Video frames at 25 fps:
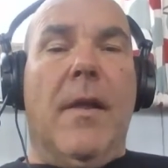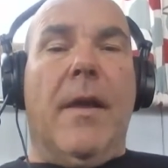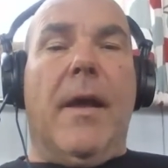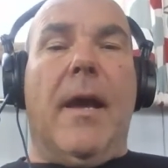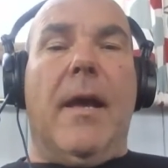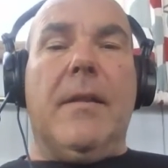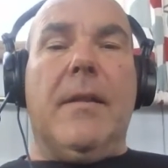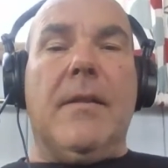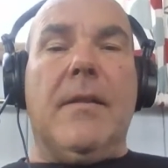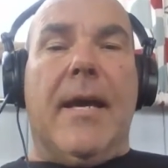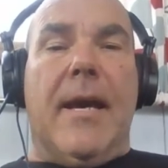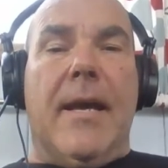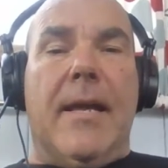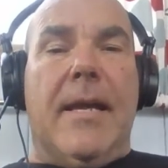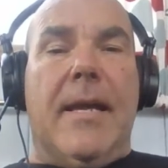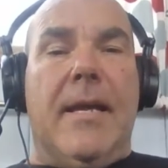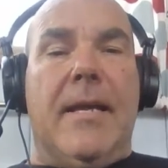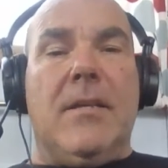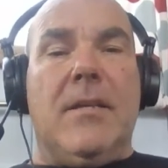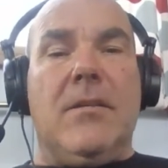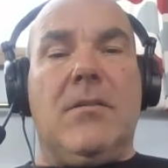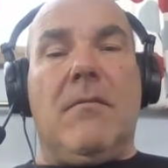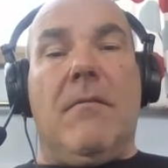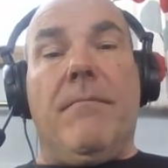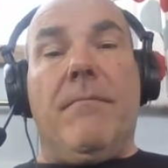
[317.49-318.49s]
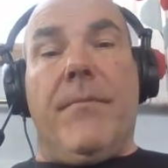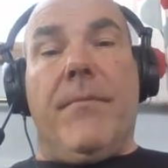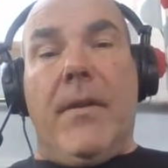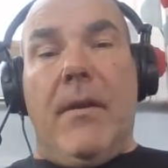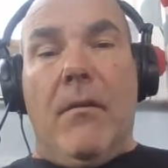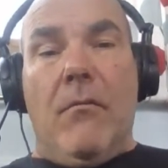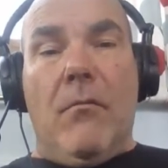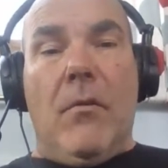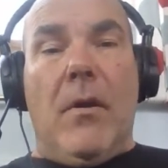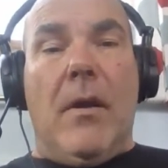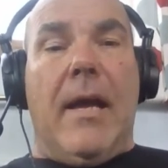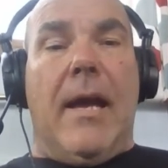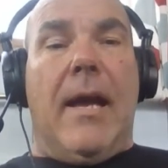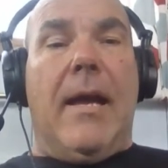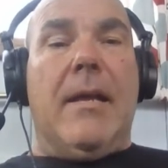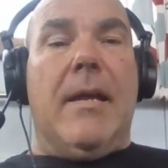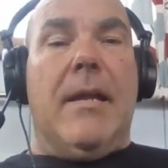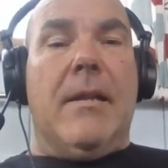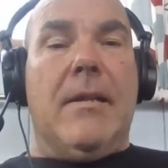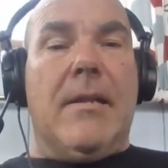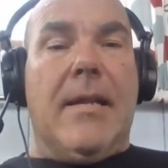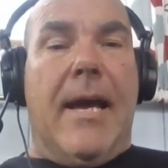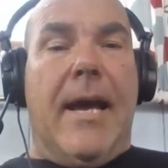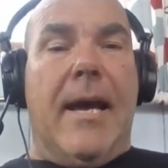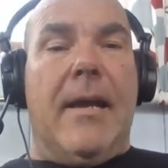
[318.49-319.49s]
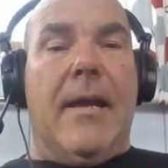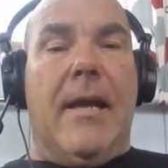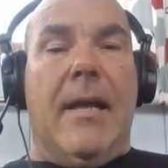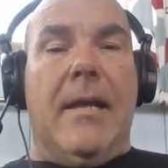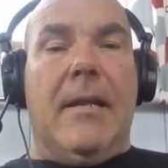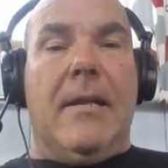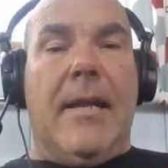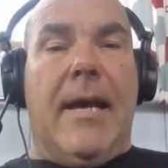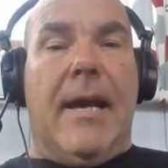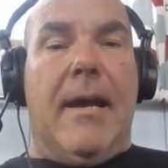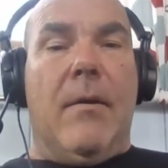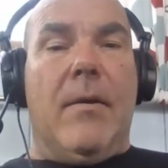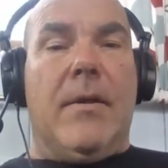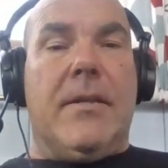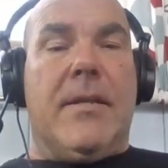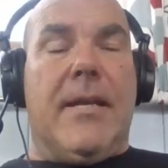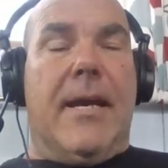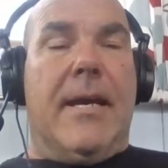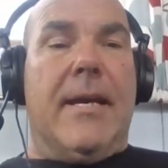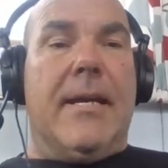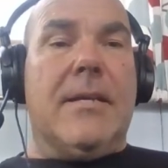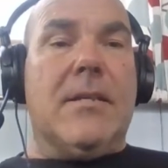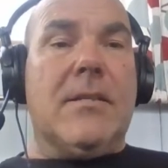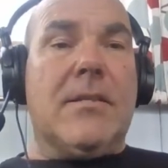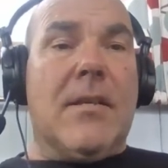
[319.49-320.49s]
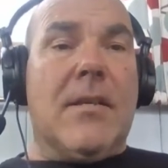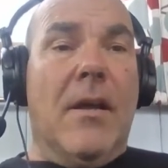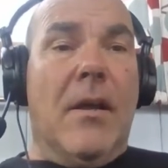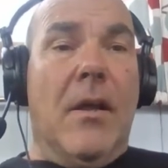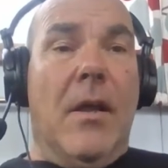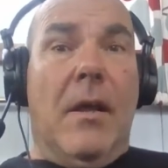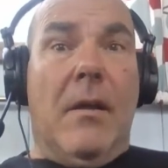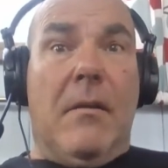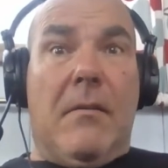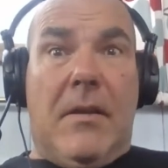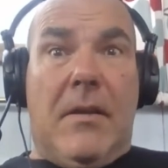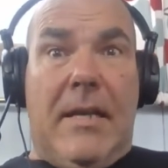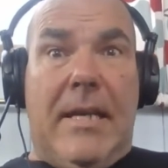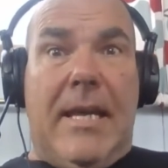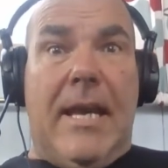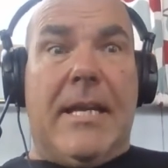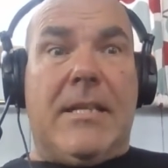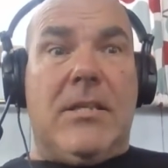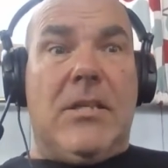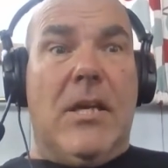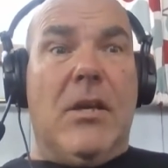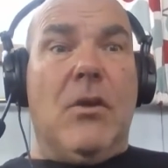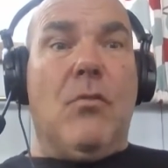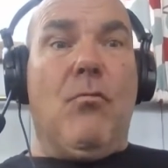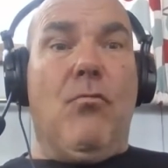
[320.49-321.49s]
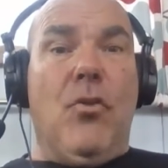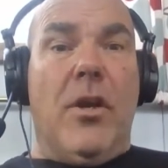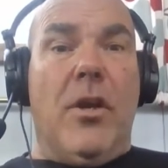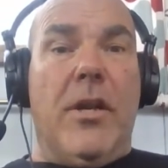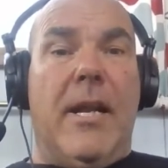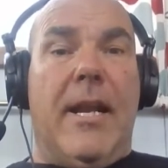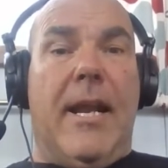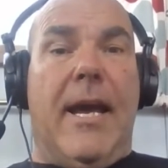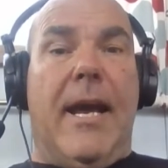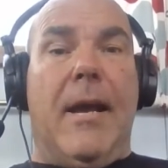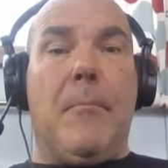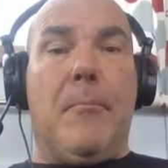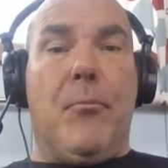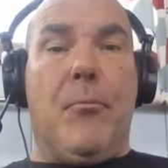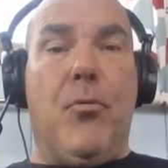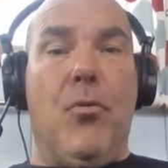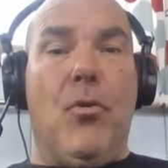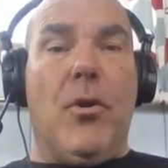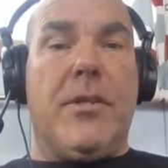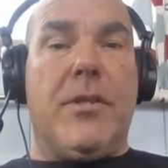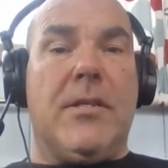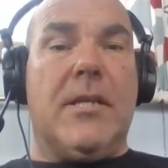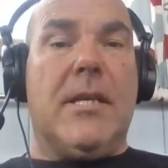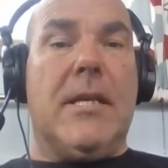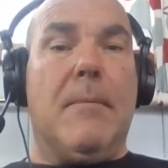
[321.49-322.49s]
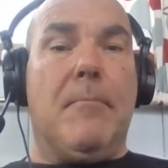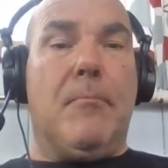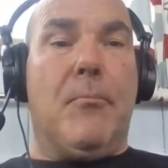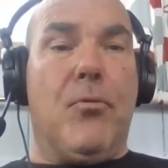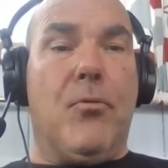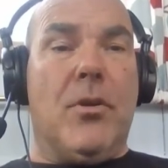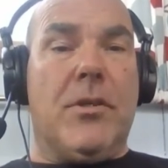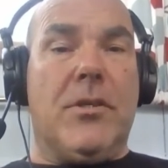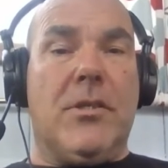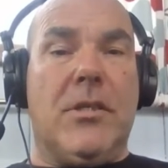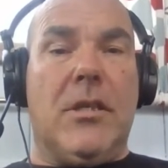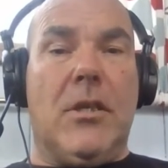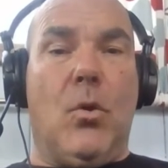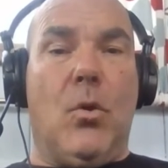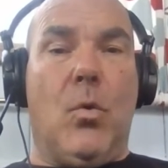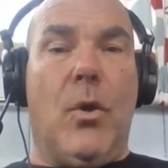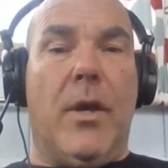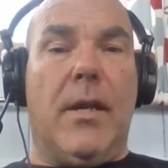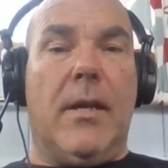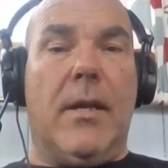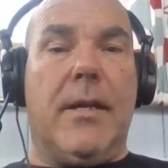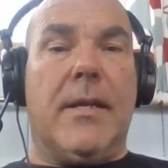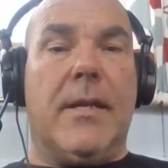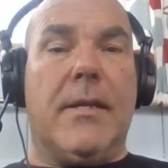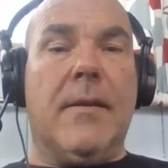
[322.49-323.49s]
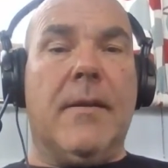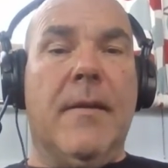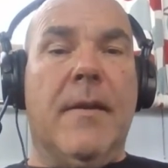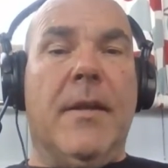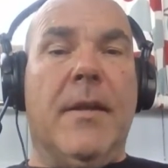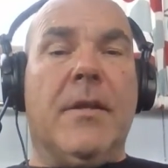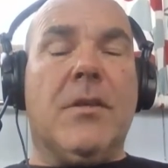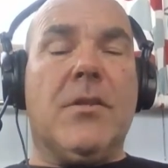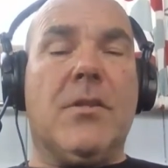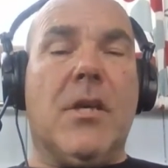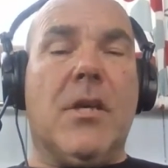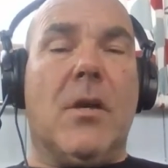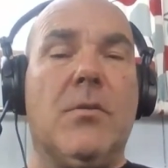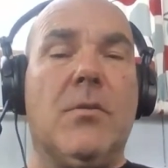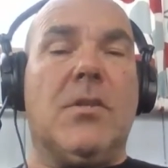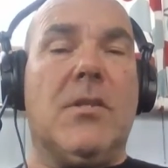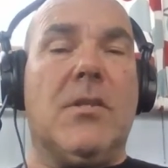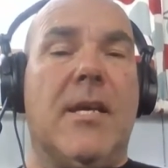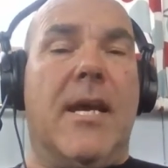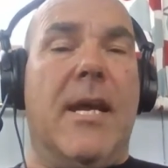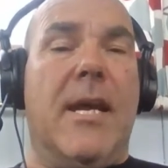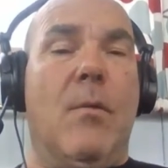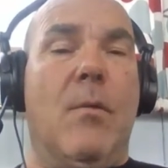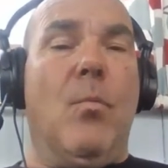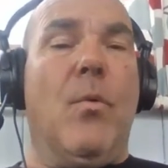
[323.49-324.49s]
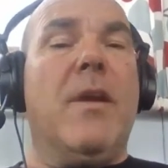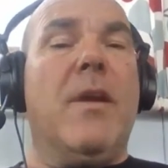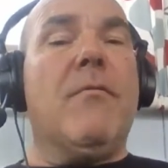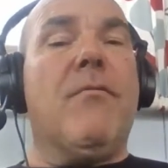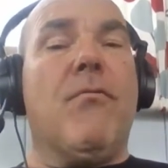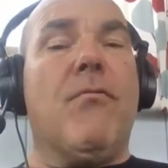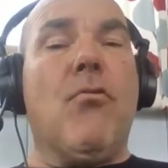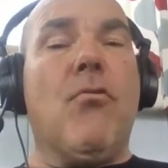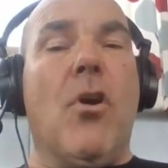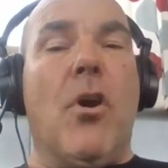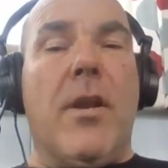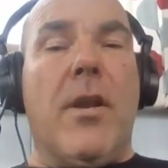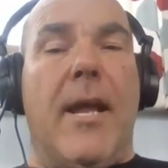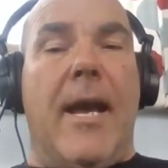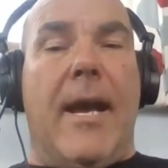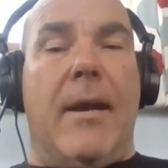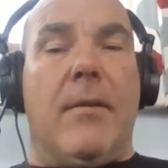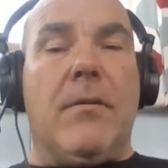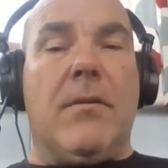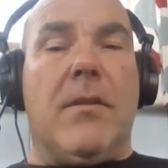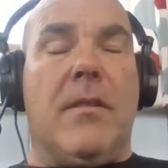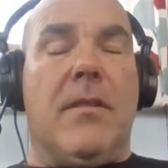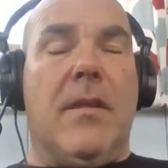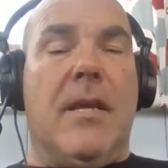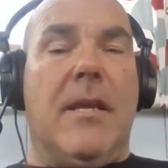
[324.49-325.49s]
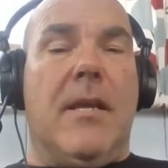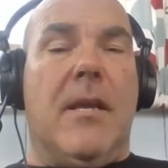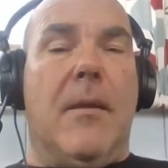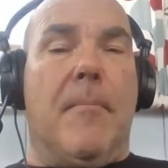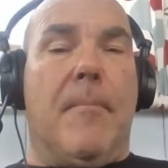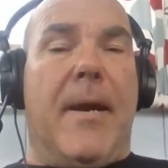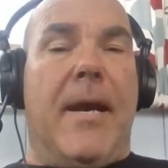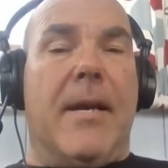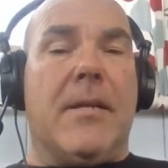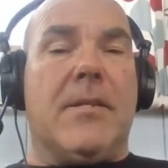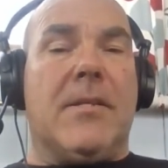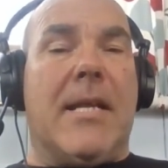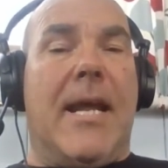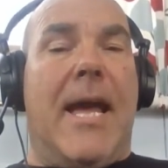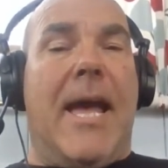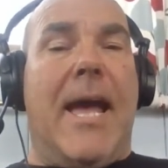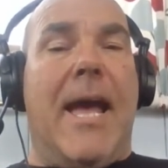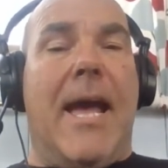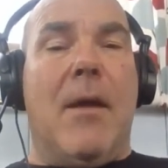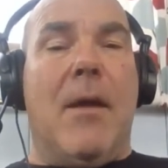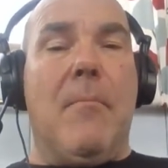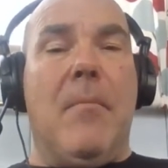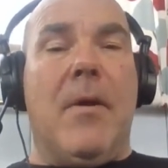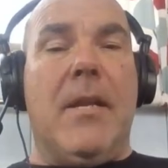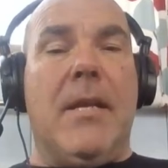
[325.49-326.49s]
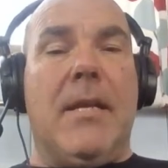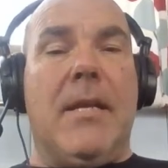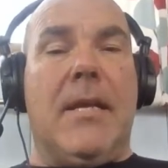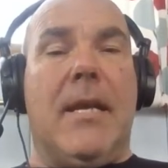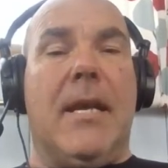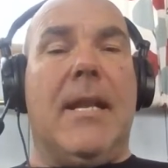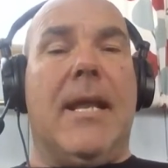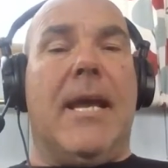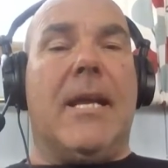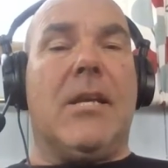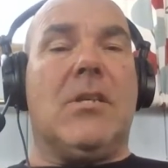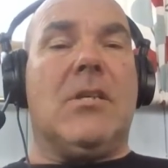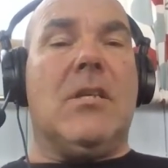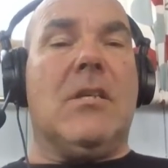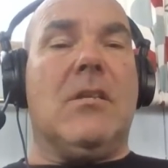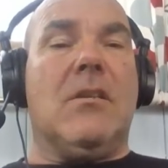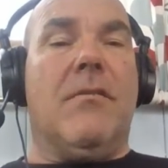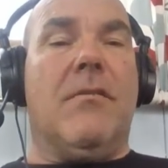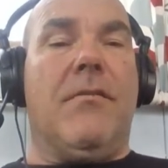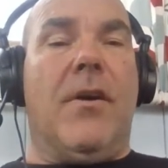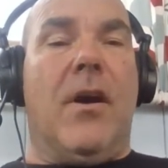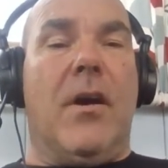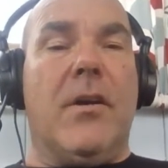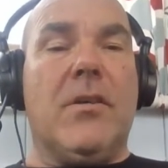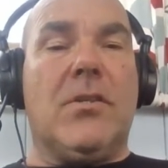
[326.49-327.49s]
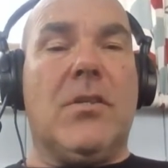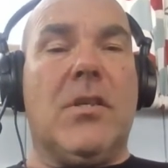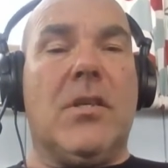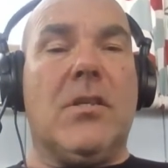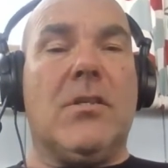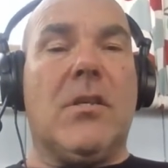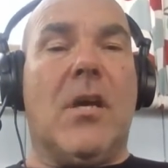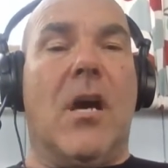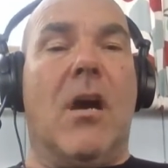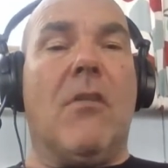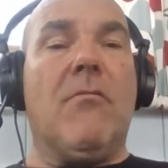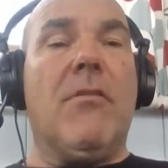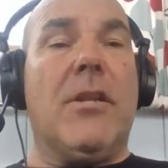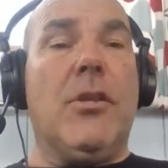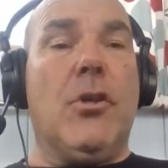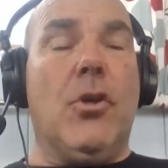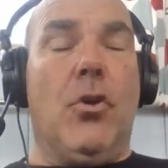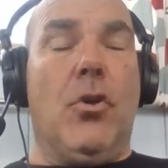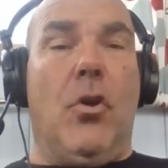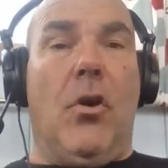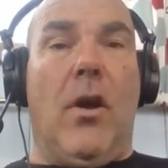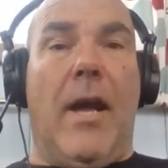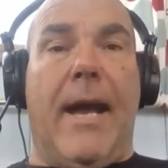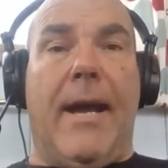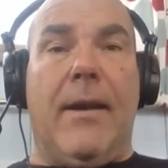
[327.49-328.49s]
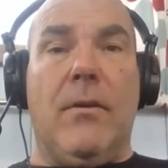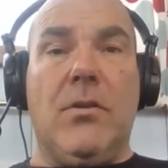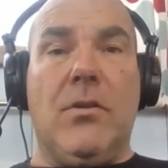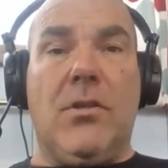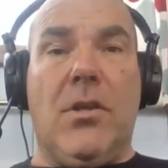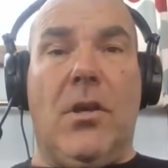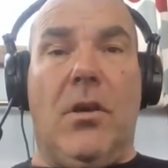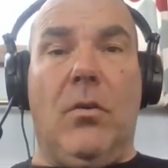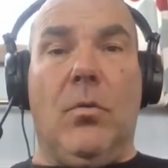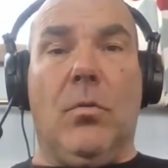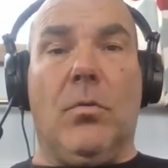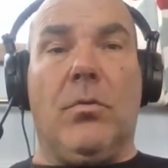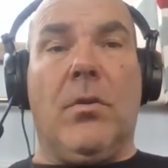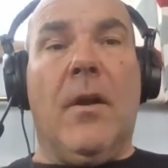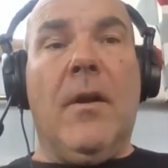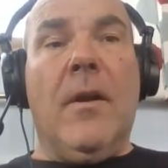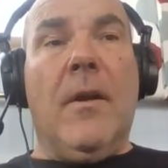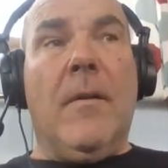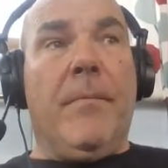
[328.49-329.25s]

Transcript: And that is, in nowadays, running out pretty quickly. So today we've run out. Think about it. How many connected devices are in your household?